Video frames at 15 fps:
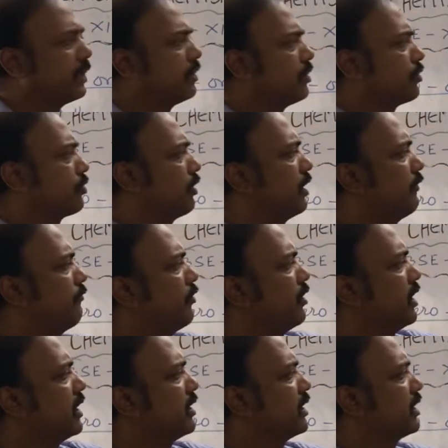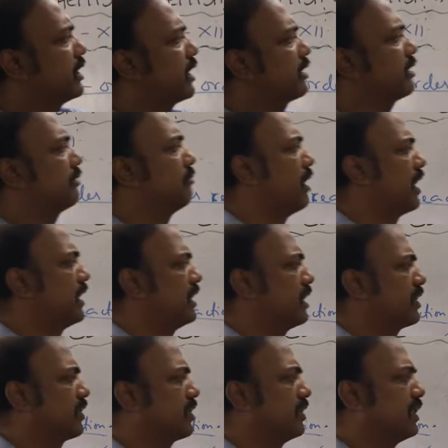So if we integrate
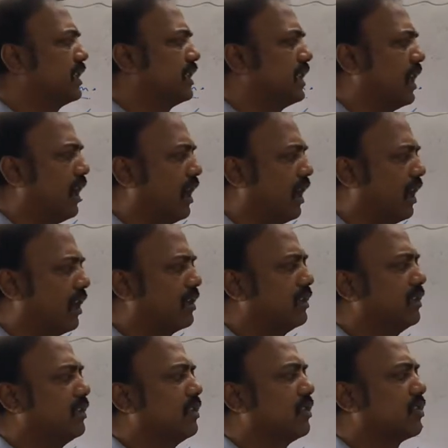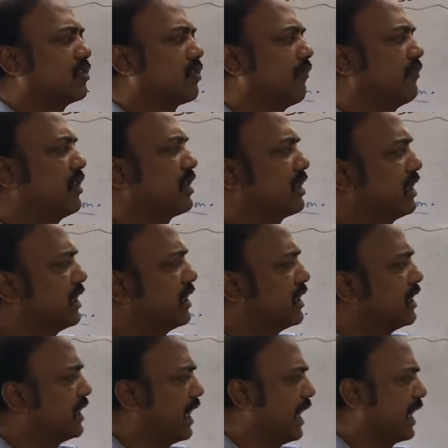minus dr, so obviously
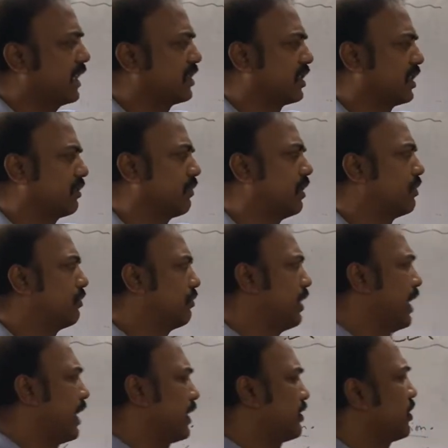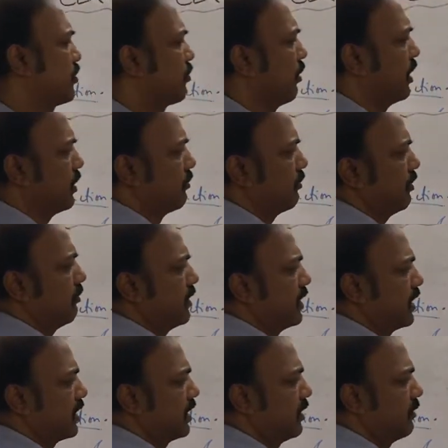dx equal to x. So it will be
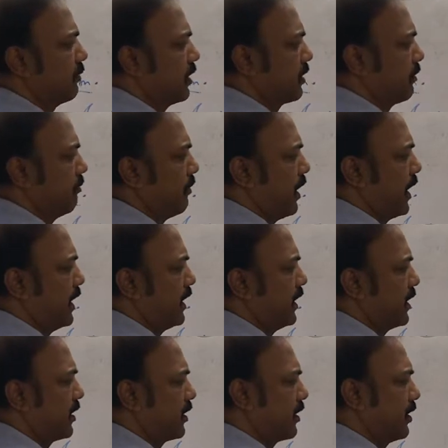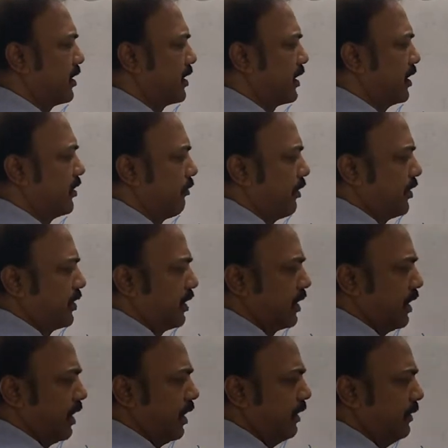nothing but minus concentration
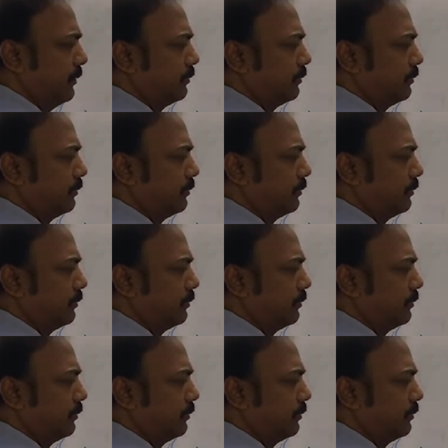r.